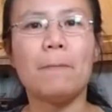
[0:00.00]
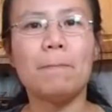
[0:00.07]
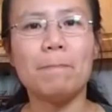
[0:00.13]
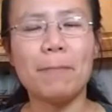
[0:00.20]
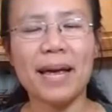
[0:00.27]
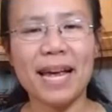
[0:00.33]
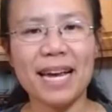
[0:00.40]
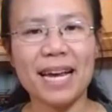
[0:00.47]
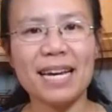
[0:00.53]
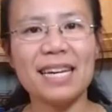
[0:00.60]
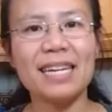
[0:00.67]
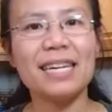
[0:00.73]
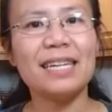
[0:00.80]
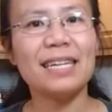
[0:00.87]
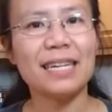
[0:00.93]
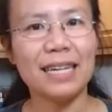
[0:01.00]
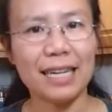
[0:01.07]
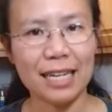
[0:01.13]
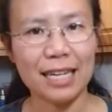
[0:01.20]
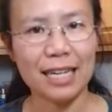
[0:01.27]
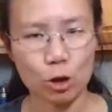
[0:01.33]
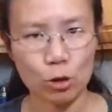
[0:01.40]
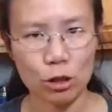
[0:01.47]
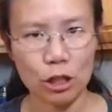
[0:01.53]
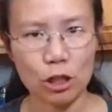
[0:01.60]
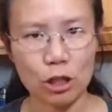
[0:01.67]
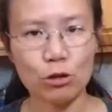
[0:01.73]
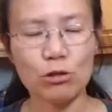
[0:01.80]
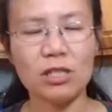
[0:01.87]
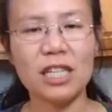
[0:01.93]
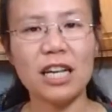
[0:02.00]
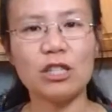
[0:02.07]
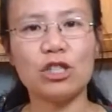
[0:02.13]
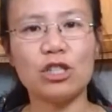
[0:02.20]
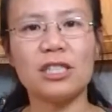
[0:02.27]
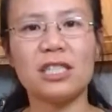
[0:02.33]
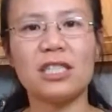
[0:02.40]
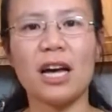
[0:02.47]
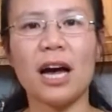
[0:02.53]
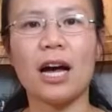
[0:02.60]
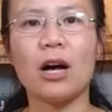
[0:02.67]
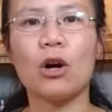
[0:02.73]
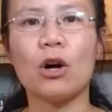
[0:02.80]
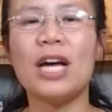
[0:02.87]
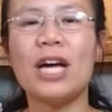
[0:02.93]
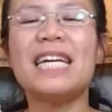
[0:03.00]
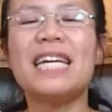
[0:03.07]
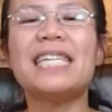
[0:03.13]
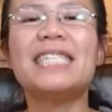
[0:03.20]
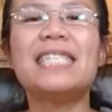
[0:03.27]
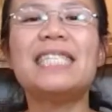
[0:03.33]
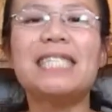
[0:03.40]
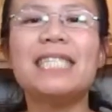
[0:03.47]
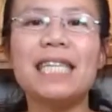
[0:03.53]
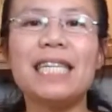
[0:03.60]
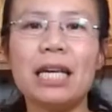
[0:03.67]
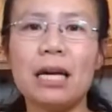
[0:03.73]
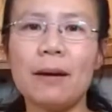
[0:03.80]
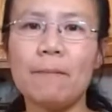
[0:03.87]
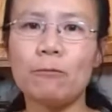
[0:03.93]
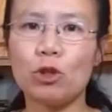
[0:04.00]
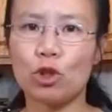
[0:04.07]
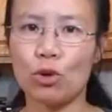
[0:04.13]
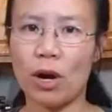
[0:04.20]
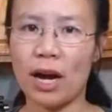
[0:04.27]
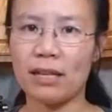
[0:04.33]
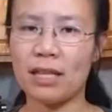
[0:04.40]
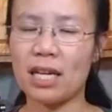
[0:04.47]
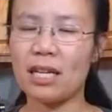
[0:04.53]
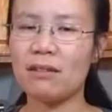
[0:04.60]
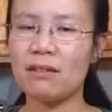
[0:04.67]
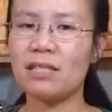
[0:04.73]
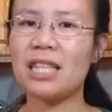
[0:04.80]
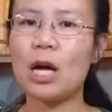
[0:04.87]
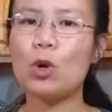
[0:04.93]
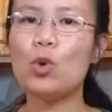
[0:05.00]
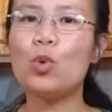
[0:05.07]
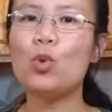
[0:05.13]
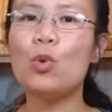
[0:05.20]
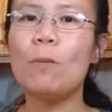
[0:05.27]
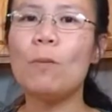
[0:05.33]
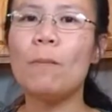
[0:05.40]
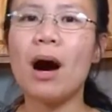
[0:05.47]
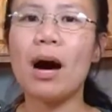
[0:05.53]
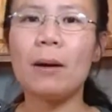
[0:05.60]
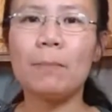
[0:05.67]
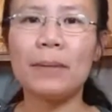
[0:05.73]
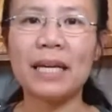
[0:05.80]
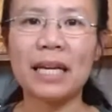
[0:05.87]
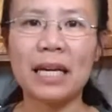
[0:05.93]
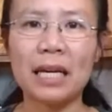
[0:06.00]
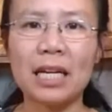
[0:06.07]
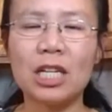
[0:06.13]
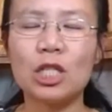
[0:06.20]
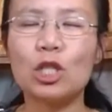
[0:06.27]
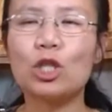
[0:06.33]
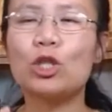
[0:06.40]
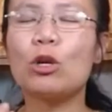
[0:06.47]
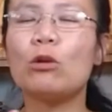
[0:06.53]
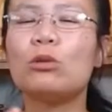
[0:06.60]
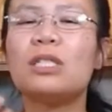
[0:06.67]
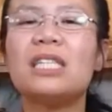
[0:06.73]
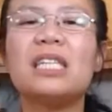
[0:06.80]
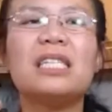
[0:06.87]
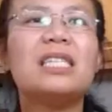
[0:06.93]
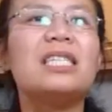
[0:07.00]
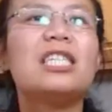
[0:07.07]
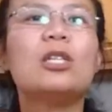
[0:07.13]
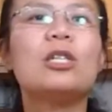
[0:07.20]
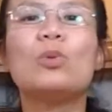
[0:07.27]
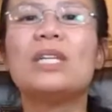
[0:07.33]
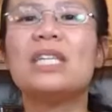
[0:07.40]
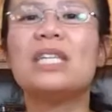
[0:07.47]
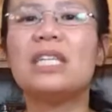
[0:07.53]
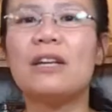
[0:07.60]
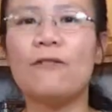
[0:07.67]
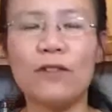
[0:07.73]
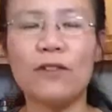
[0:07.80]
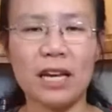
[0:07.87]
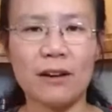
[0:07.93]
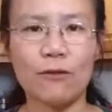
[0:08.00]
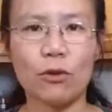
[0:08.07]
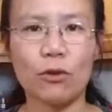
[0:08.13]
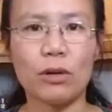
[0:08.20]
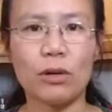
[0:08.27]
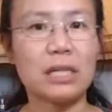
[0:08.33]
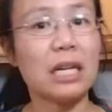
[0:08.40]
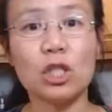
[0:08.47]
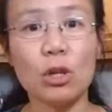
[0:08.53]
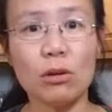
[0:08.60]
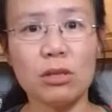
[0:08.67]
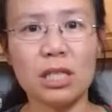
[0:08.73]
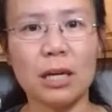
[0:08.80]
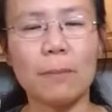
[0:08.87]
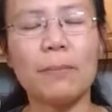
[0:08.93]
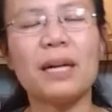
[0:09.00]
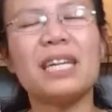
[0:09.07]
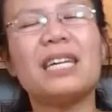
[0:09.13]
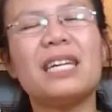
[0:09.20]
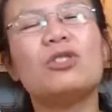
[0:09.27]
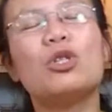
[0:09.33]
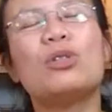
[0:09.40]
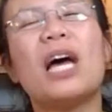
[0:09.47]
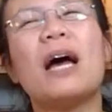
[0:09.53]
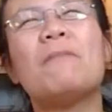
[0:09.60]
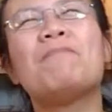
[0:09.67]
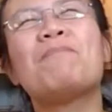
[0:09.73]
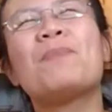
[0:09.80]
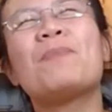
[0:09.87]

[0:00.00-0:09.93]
made in the traditional Sencha style, steam dried. That gives it that umami, salty, seaweedy flavor. It's not salty, but it gives you that